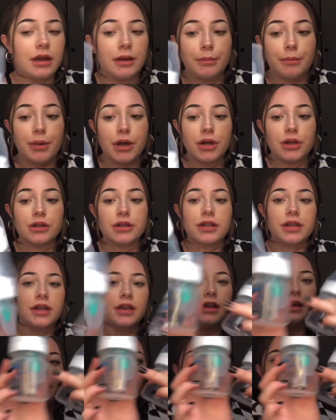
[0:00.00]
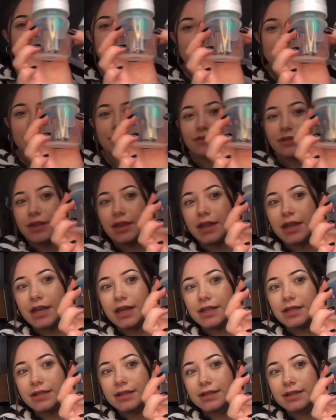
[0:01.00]
milk because of
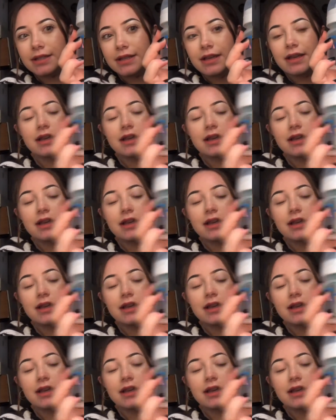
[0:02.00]
this.